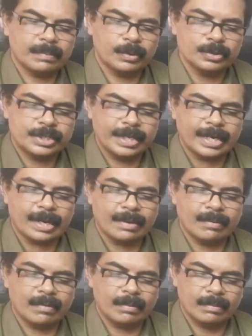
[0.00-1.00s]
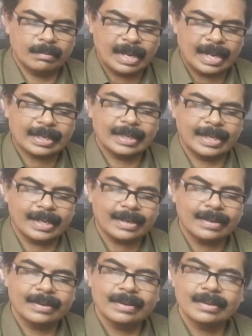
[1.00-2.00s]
posterior black layer,